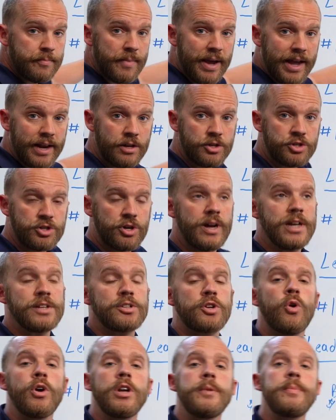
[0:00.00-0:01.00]
manager is
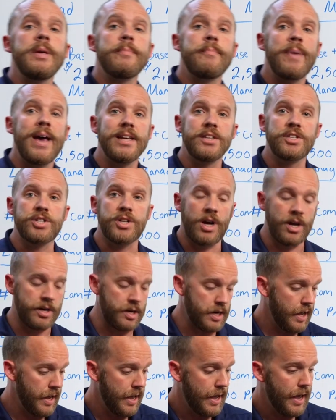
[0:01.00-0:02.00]
going to be based on